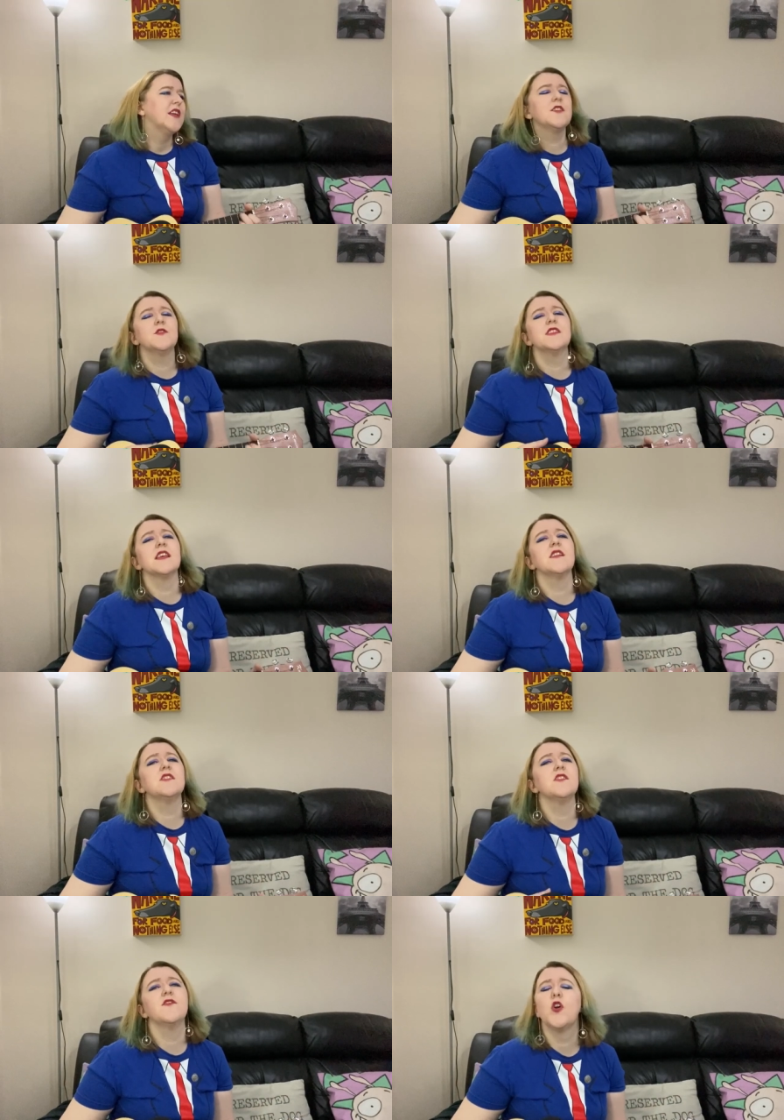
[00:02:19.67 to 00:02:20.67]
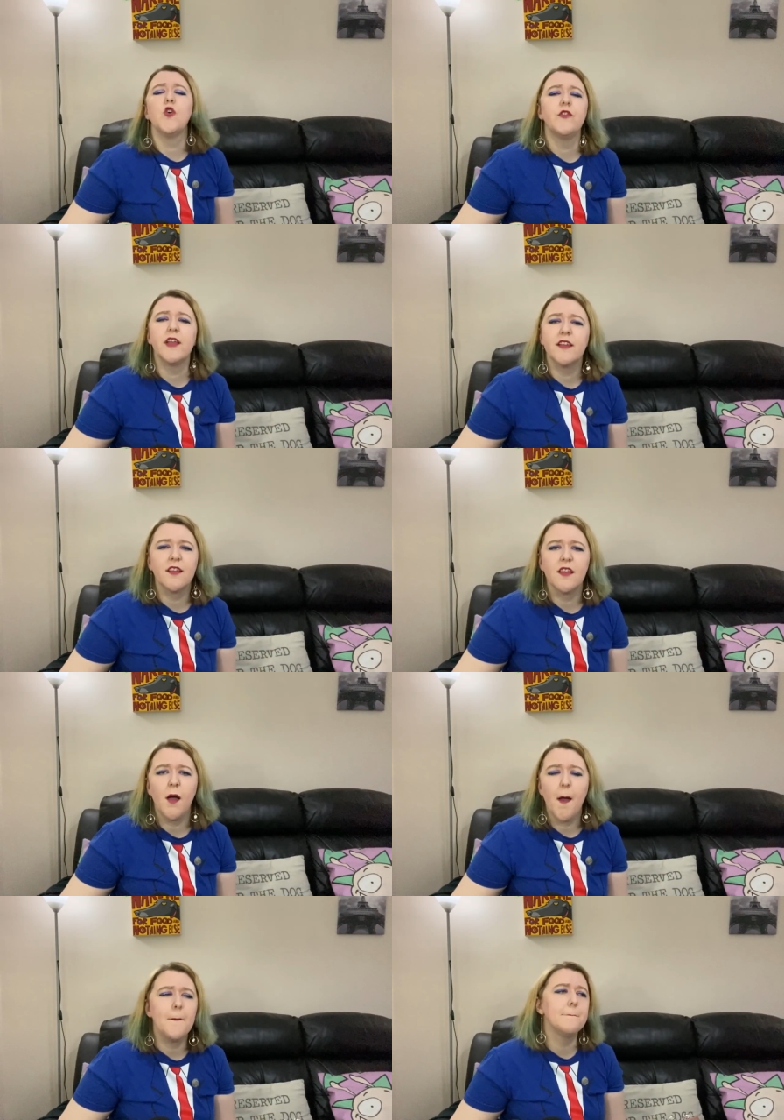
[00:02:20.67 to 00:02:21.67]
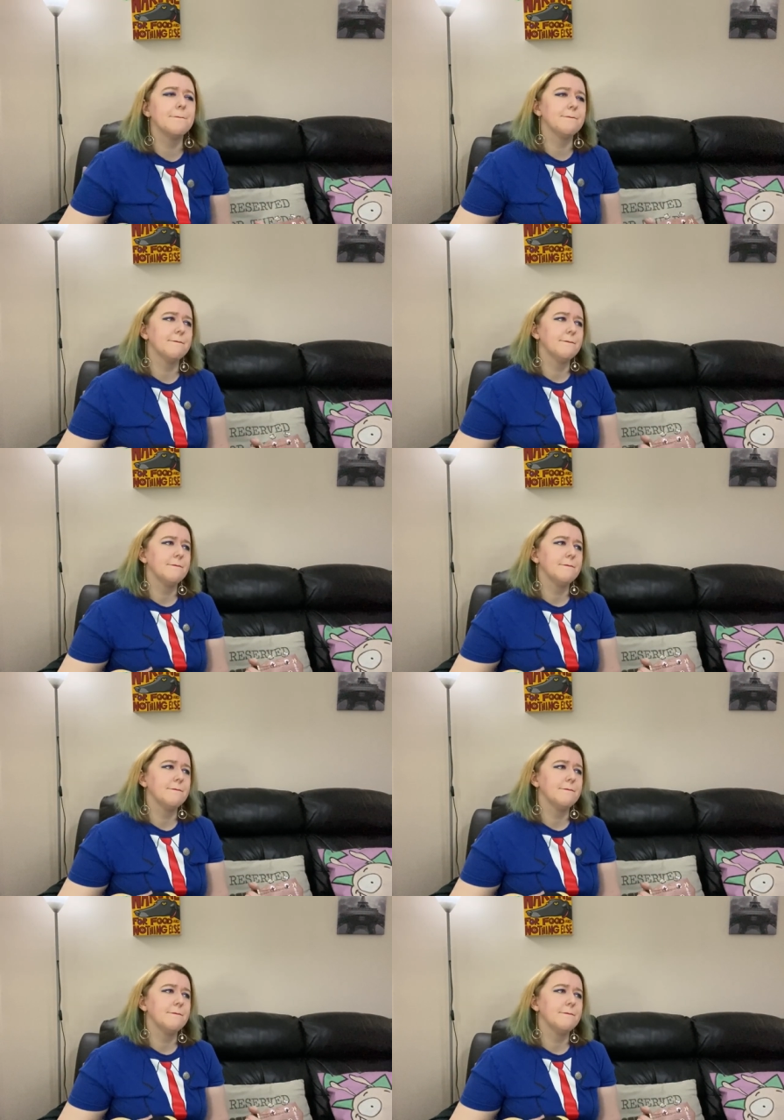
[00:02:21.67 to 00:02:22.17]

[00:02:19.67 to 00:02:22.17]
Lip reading: take 20% of your income.